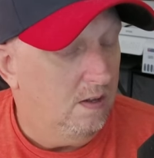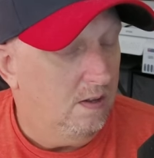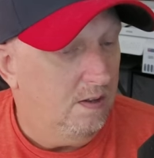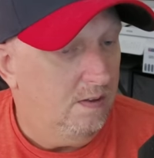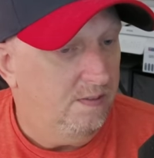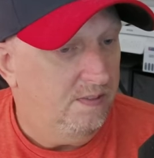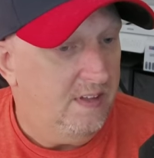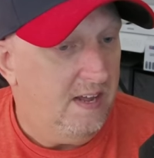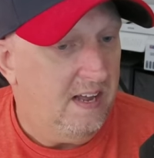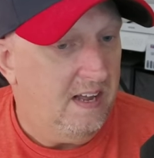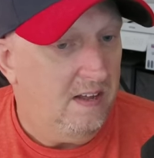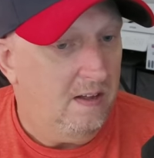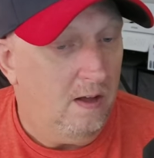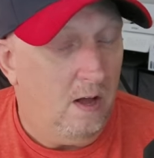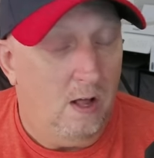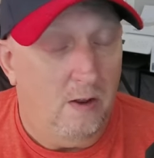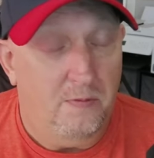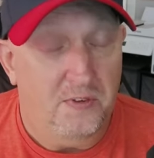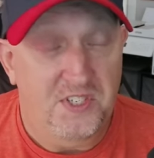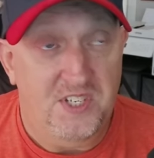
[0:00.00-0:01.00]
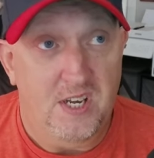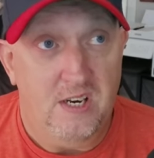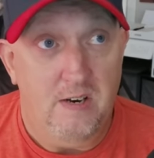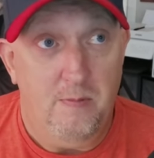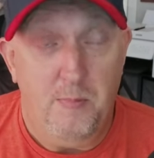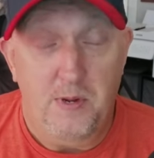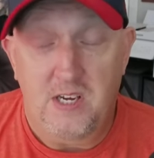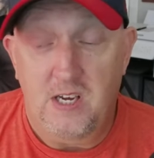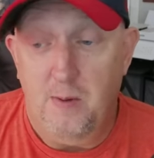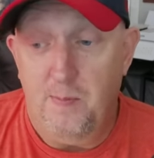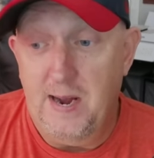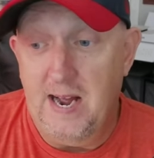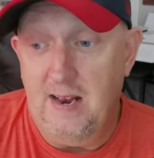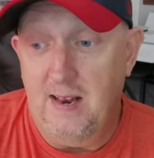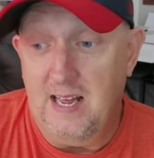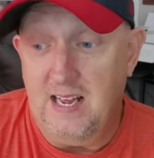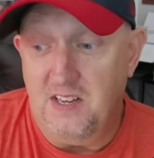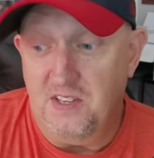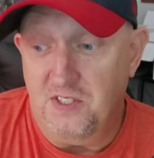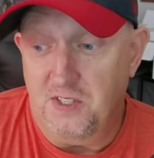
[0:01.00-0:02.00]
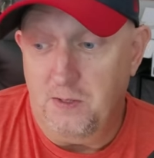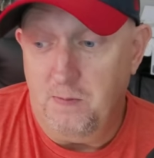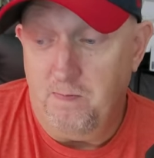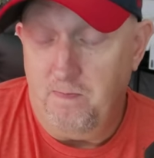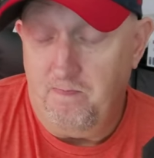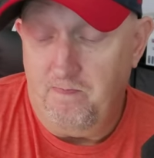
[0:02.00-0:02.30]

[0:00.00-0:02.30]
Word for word: they all of a sudden become allies.